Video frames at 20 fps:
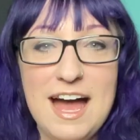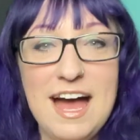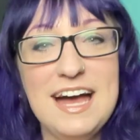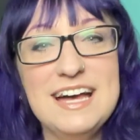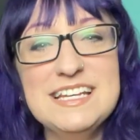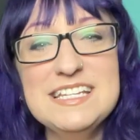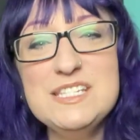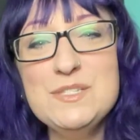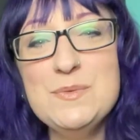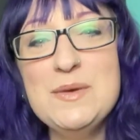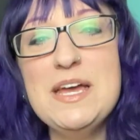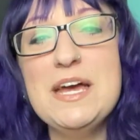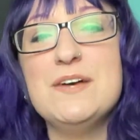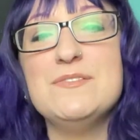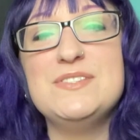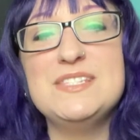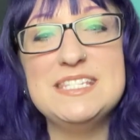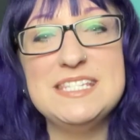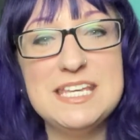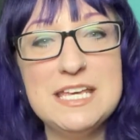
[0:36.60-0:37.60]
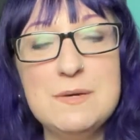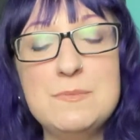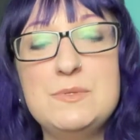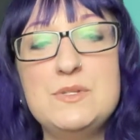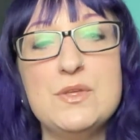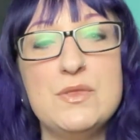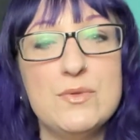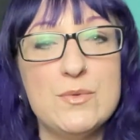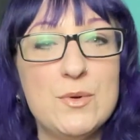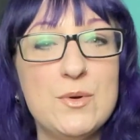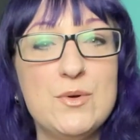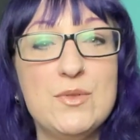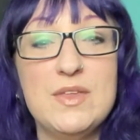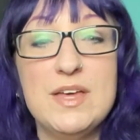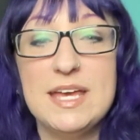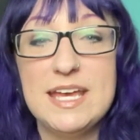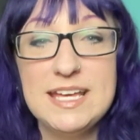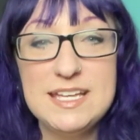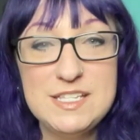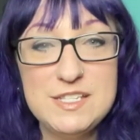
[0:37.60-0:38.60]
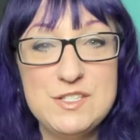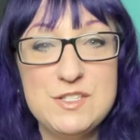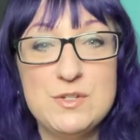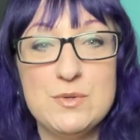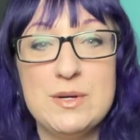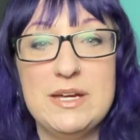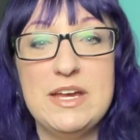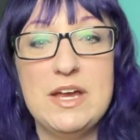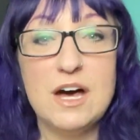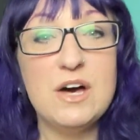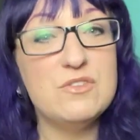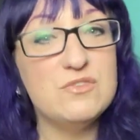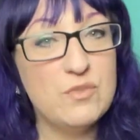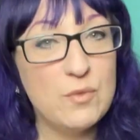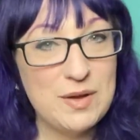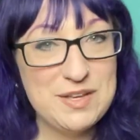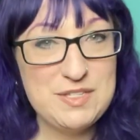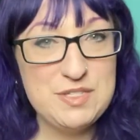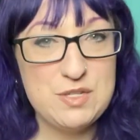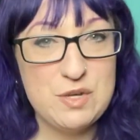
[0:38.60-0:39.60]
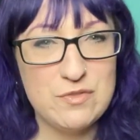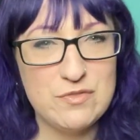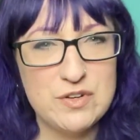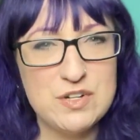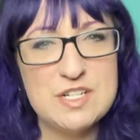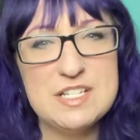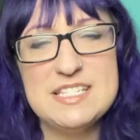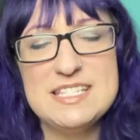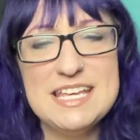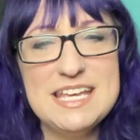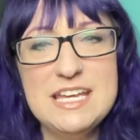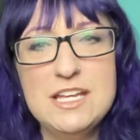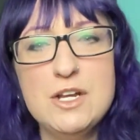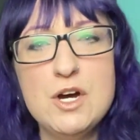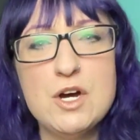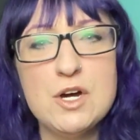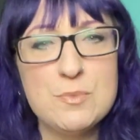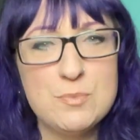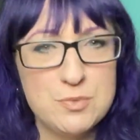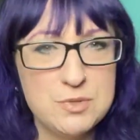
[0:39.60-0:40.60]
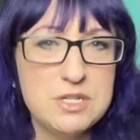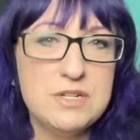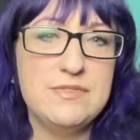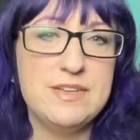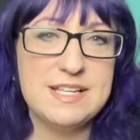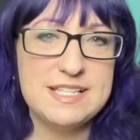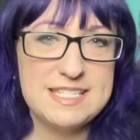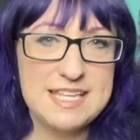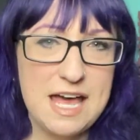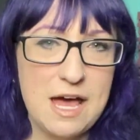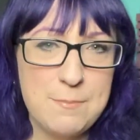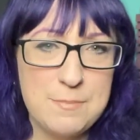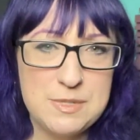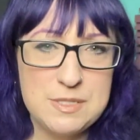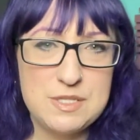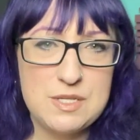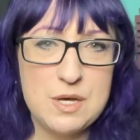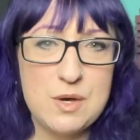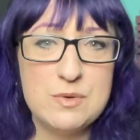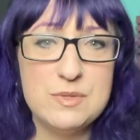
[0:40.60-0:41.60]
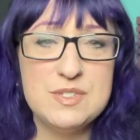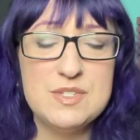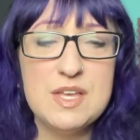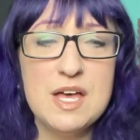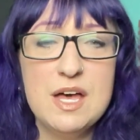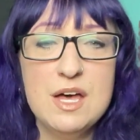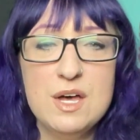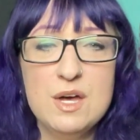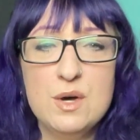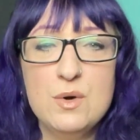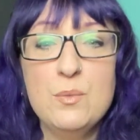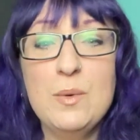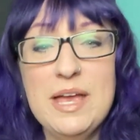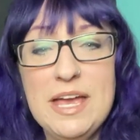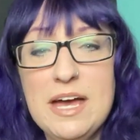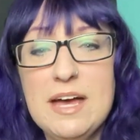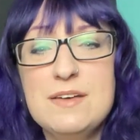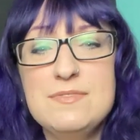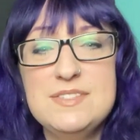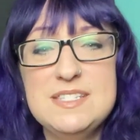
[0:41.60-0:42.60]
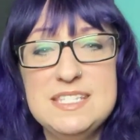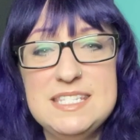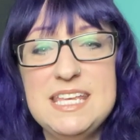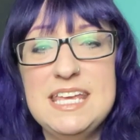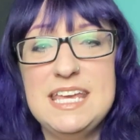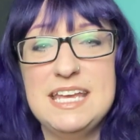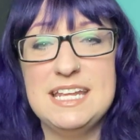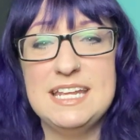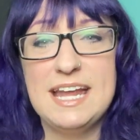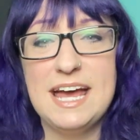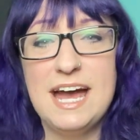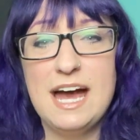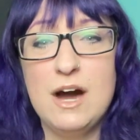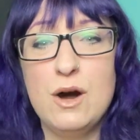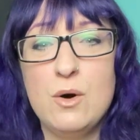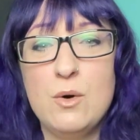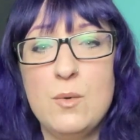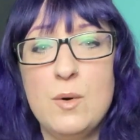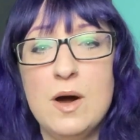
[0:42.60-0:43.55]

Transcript: As we have skimmed through the history of voiceovers in our previous episodes, we have seen how